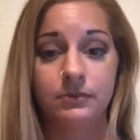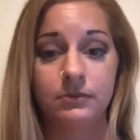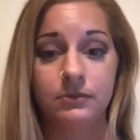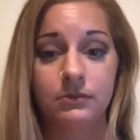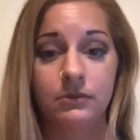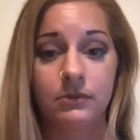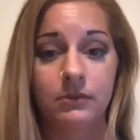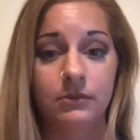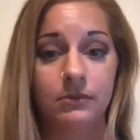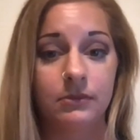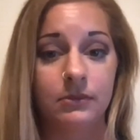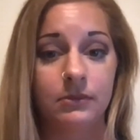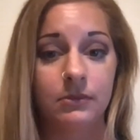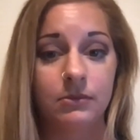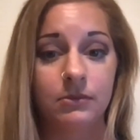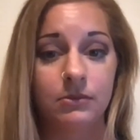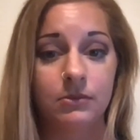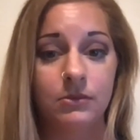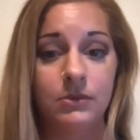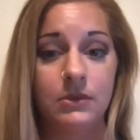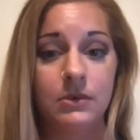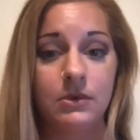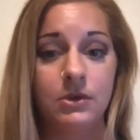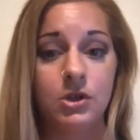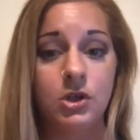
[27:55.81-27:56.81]
Do
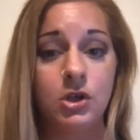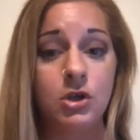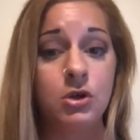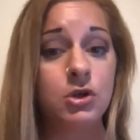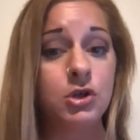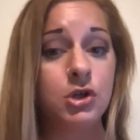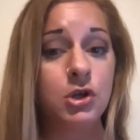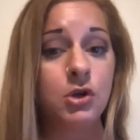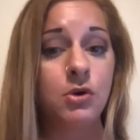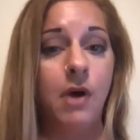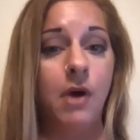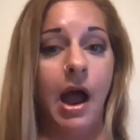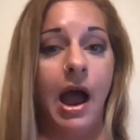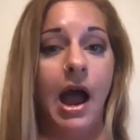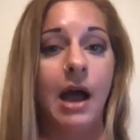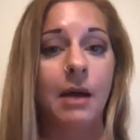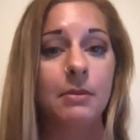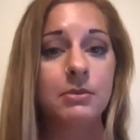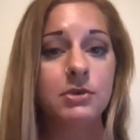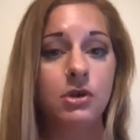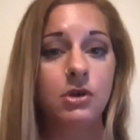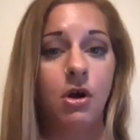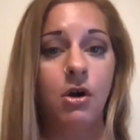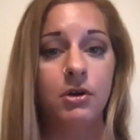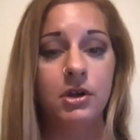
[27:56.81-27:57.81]
you do
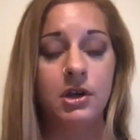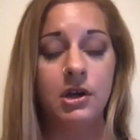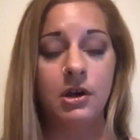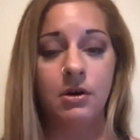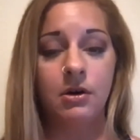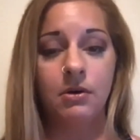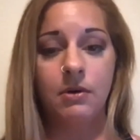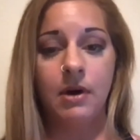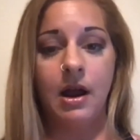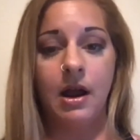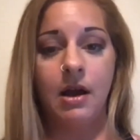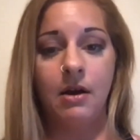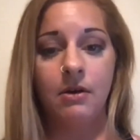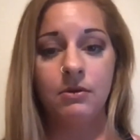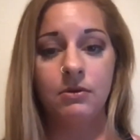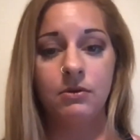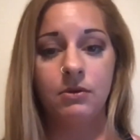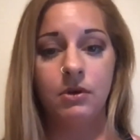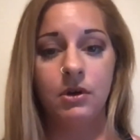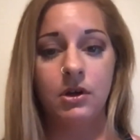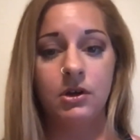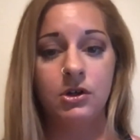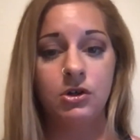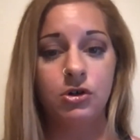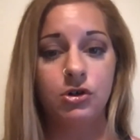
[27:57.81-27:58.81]
abs all year round
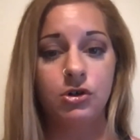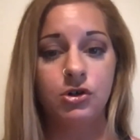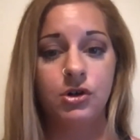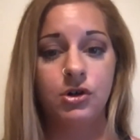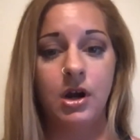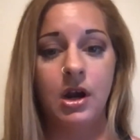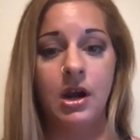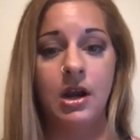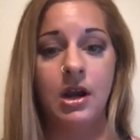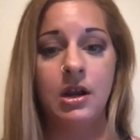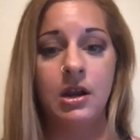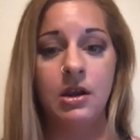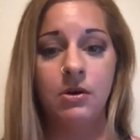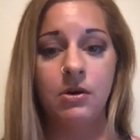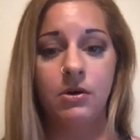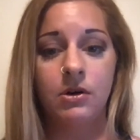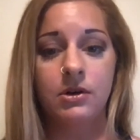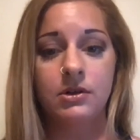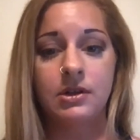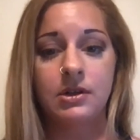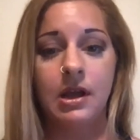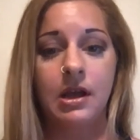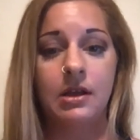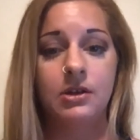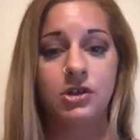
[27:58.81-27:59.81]
in your training, or
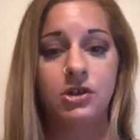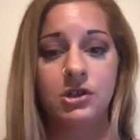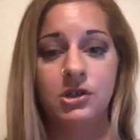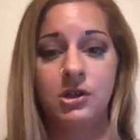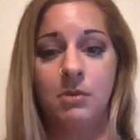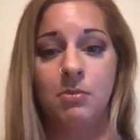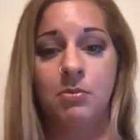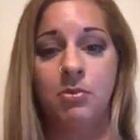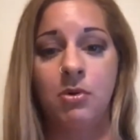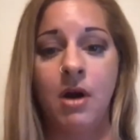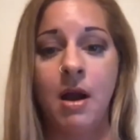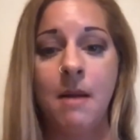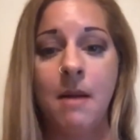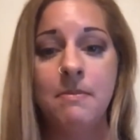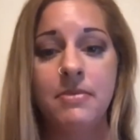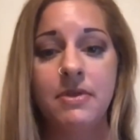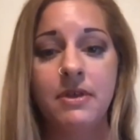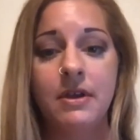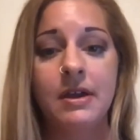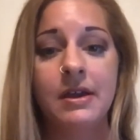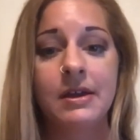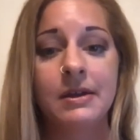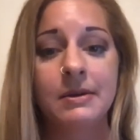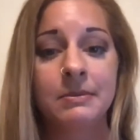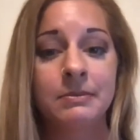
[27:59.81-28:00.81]
is that just a prep
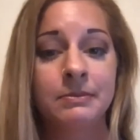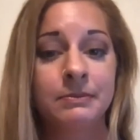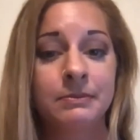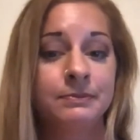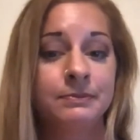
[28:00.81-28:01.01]
thing?